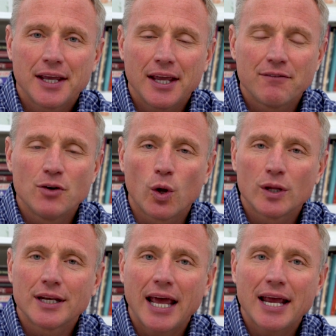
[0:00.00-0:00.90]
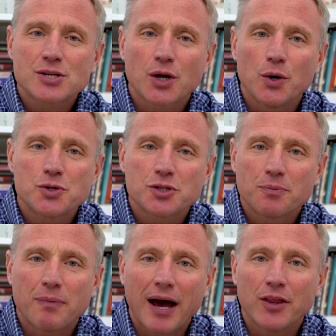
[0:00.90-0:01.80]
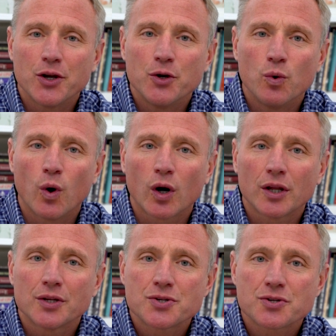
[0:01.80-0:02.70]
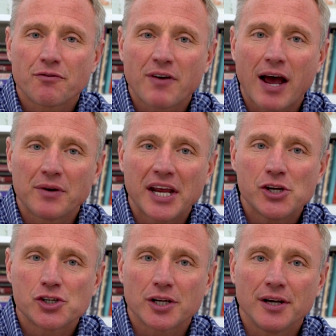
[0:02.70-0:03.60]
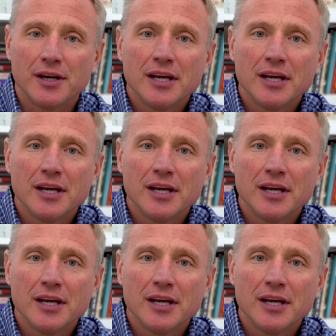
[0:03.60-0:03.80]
Give Nola Day is hosted by the New Orleans Foundation.